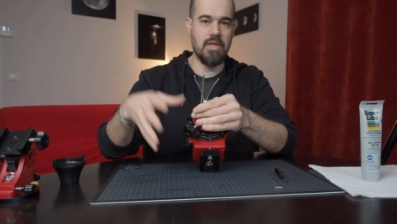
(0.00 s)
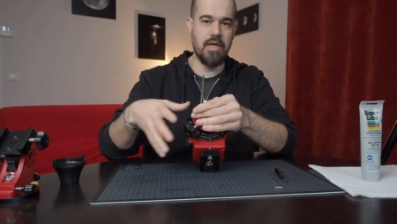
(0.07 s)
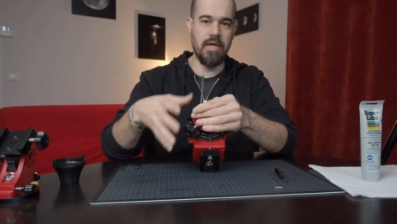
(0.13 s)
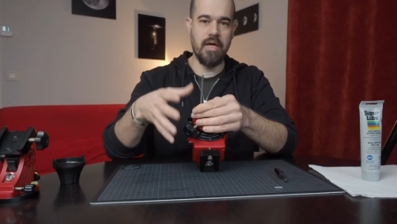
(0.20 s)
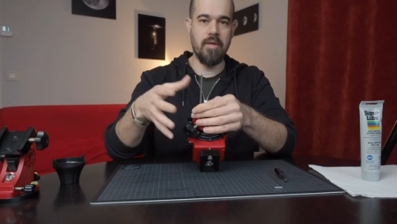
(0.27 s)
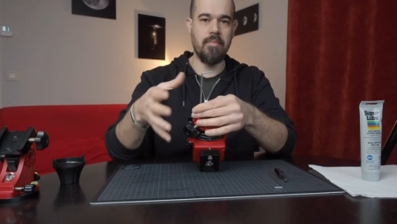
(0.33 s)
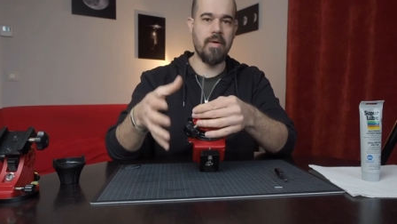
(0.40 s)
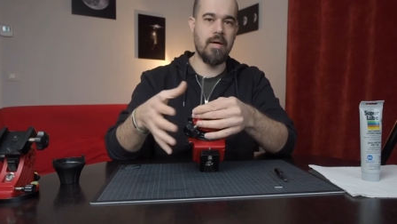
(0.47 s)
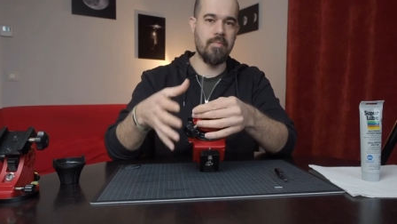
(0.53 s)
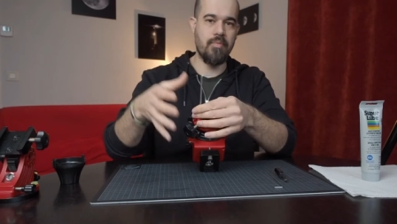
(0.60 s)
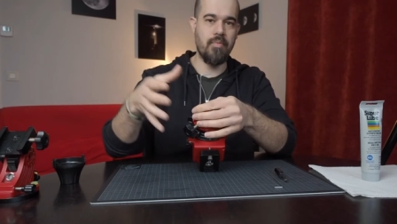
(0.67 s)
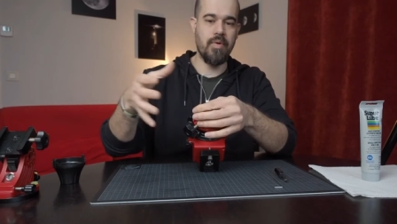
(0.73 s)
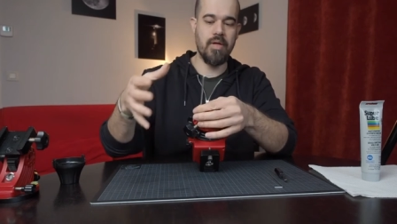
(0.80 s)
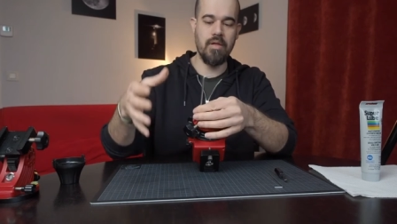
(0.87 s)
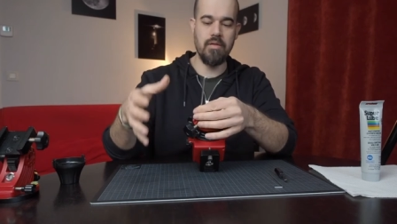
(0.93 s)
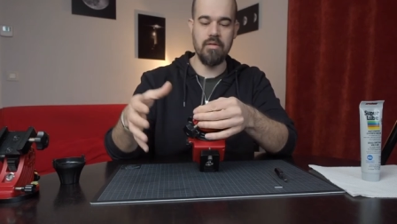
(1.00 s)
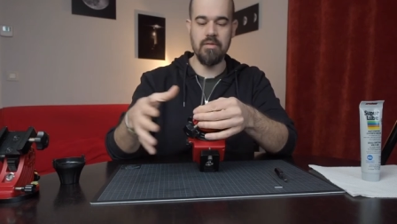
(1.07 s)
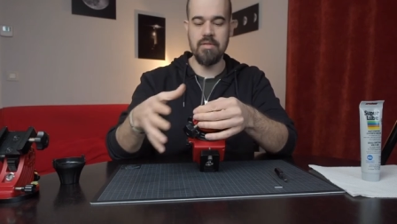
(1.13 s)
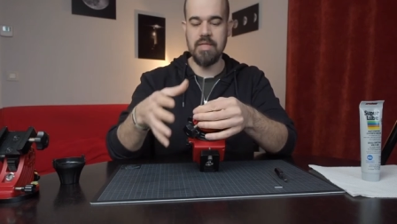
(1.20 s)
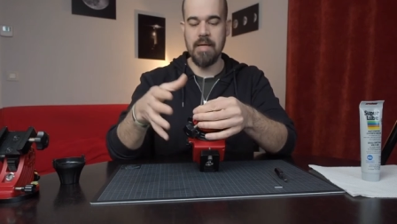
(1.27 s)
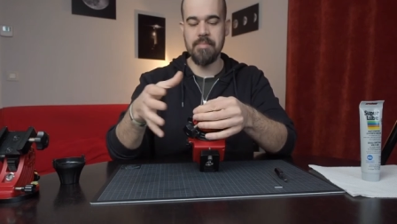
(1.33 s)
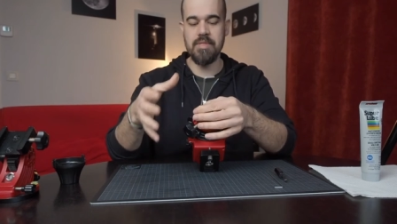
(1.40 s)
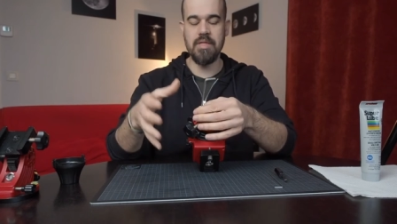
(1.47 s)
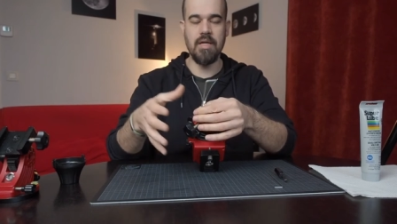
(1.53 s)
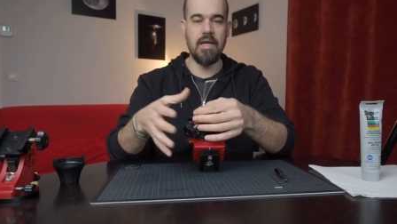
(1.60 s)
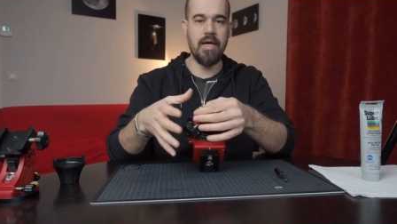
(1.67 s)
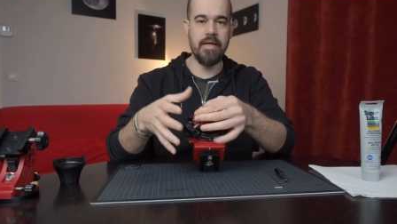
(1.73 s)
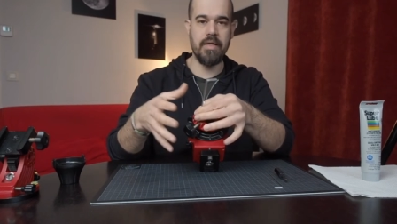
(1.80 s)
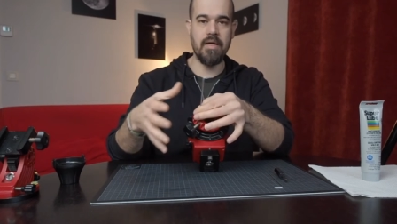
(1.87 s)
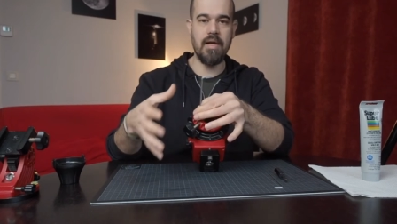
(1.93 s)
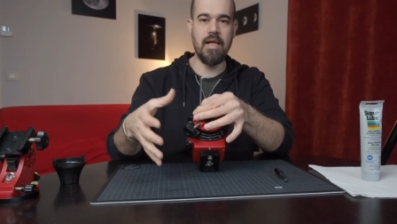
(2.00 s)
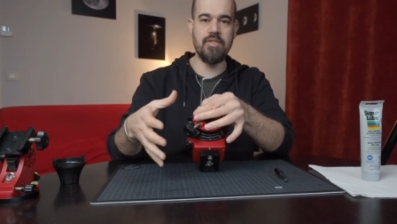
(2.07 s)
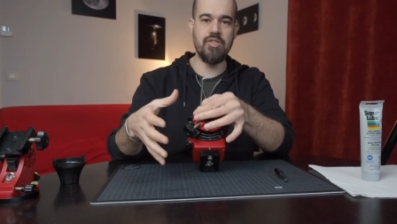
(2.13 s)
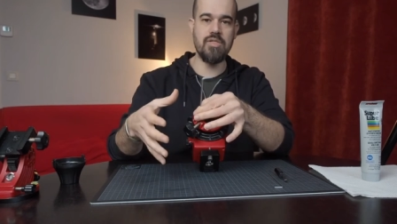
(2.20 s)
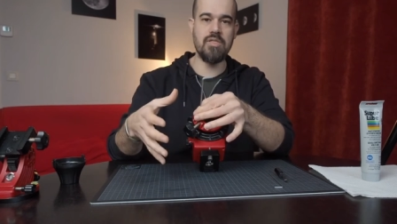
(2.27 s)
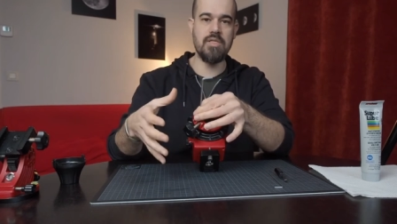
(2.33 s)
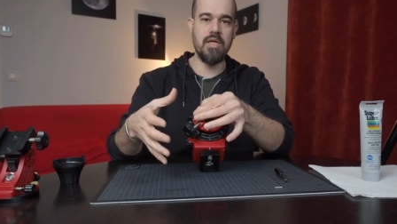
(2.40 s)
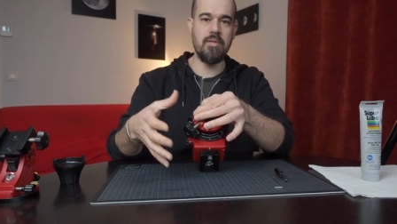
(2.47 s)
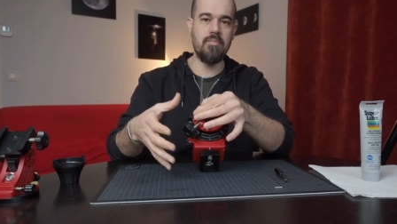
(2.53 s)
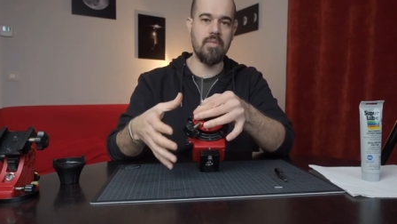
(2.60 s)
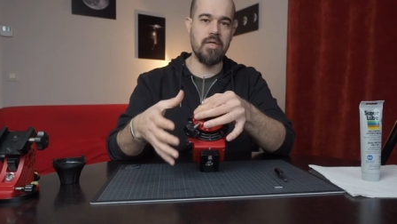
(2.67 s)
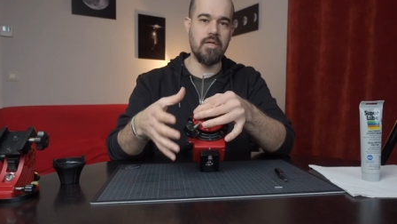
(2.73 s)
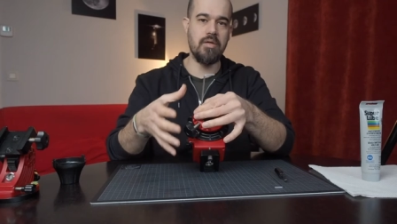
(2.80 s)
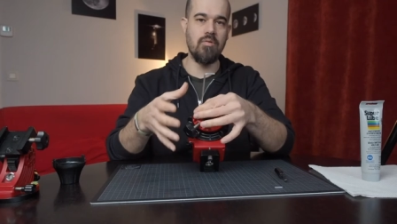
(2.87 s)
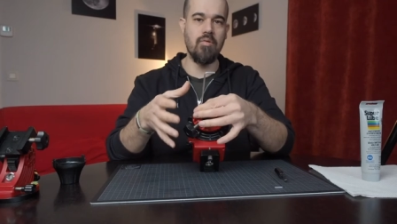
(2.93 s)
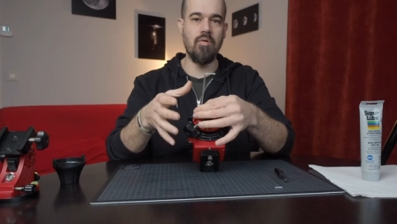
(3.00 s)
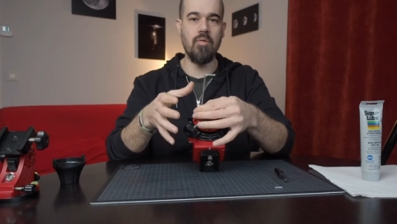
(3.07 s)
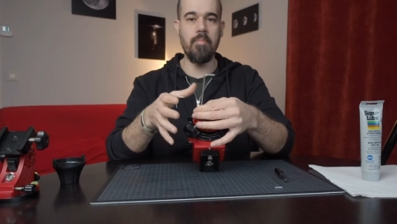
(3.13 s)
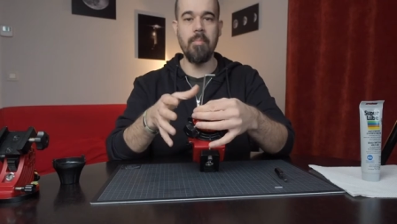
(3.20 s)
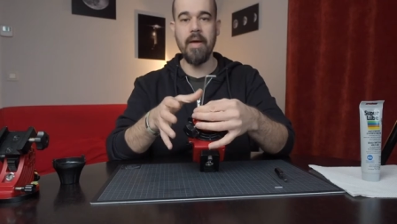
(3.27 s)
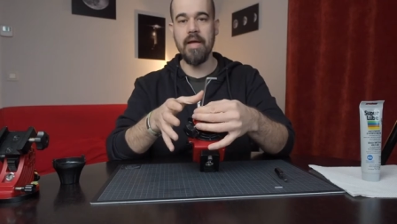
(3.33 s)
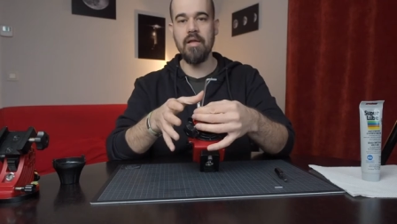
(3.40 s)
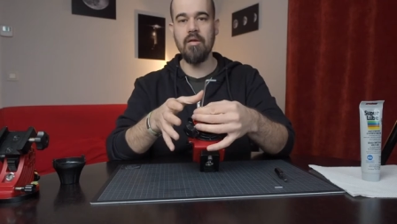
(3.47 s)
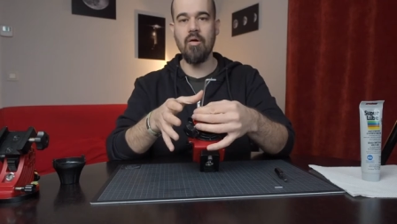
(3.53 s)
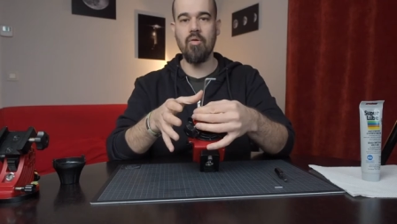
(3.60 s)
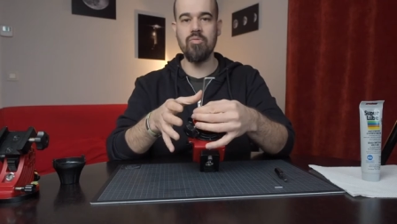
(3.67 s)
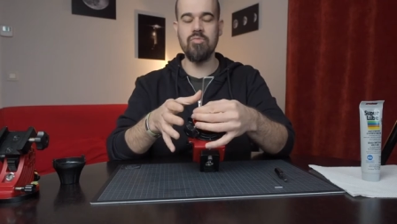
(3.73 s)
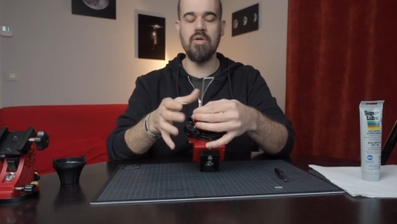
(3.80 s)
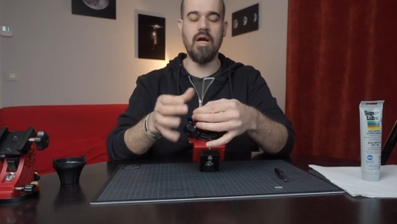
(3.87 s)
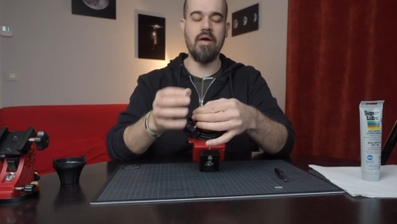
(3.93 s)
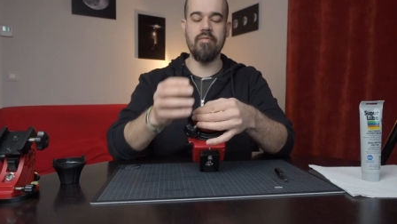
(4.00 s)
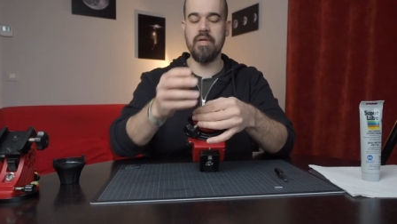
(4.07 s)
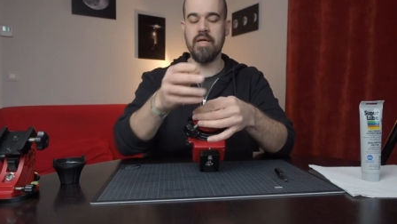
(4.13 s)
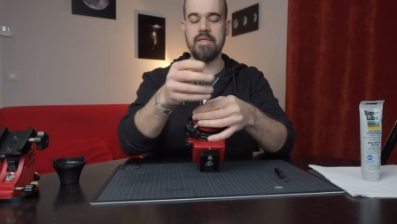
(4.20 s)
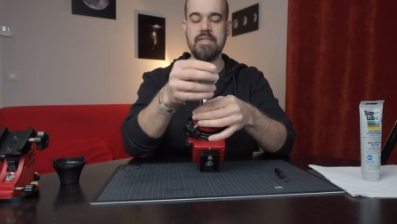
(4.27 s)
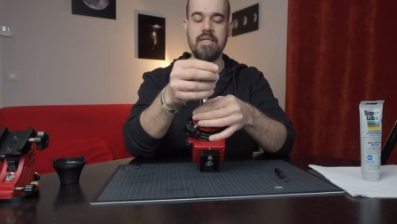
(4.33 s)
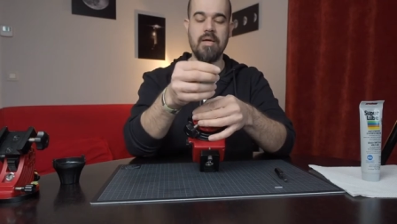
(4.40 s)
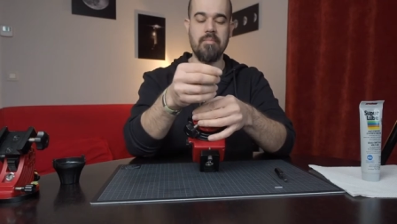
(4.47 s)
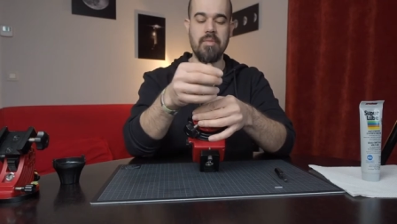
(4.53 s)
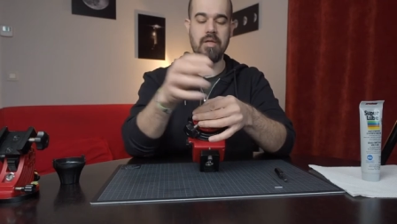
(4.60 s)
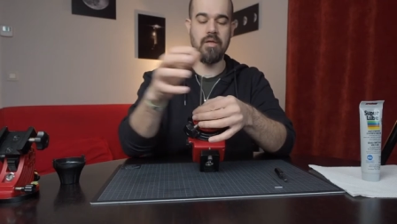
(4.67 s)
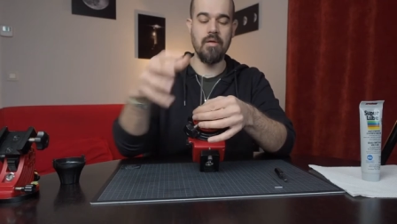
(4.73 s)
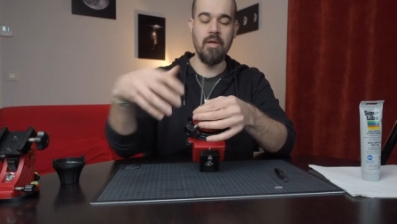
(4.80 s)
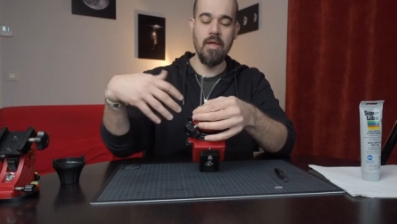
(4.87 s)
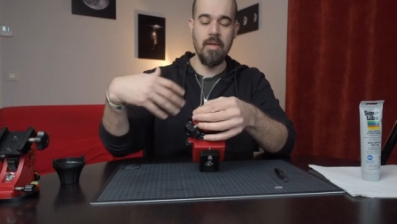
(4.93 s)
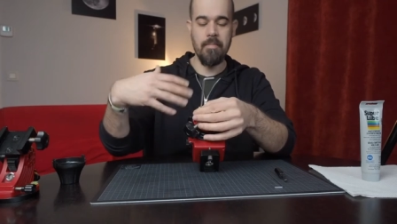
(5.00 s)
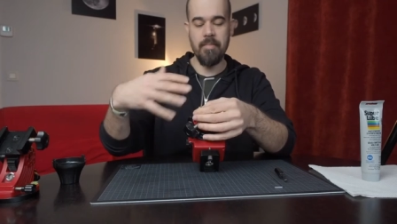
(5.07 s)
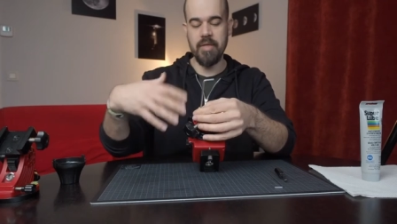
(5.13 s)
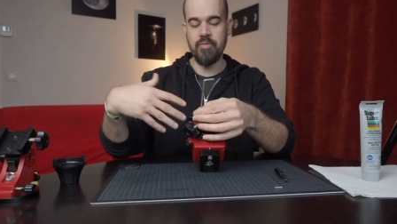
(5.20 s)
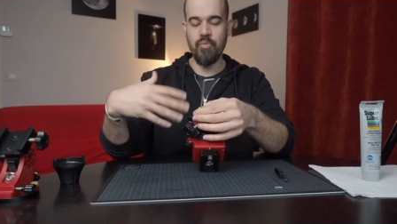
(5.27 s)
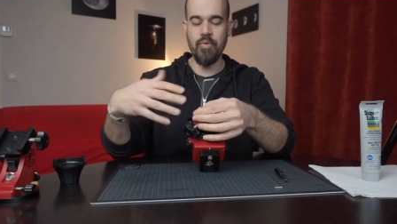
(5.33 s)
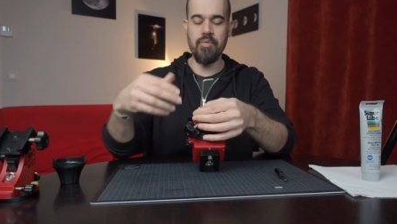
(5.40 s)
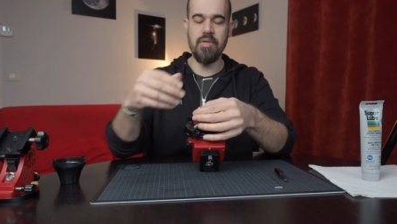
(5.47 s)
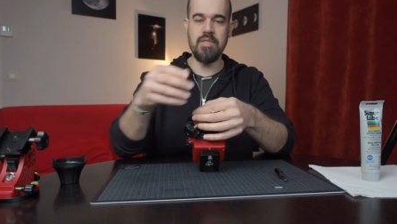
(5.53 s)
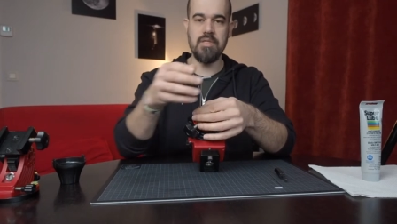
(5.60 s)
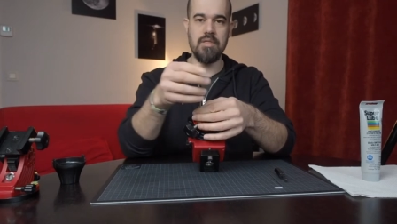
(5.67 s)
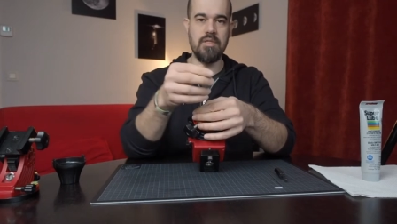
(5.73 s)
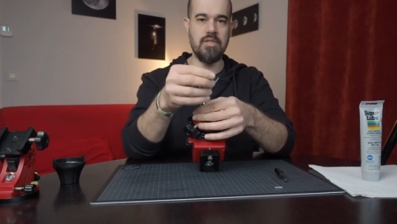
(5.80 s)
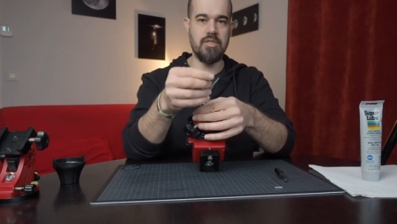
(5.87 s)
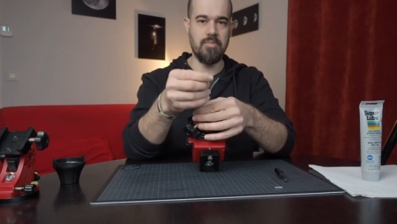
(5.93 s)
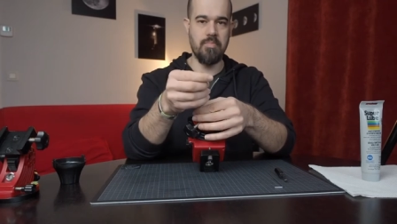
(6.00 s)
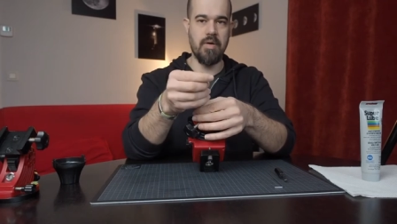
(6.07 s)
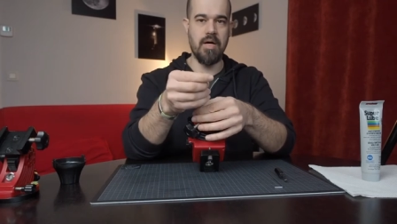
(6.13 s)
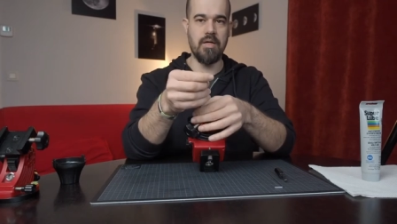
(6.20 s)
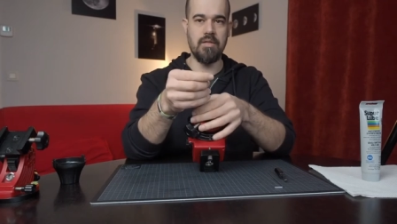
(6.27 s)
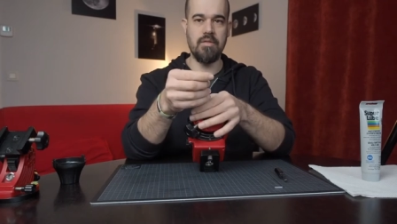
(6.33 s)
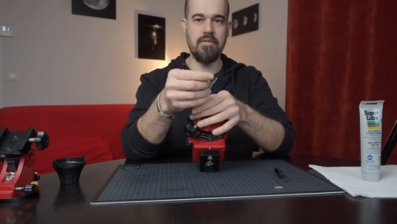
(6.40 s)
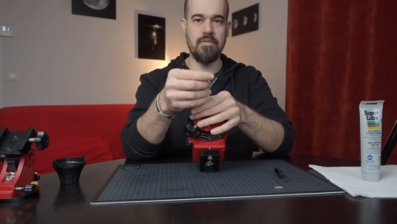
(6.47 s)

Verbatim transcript: I came up with something like clutch assembly or payload driving assembly. But we will see this part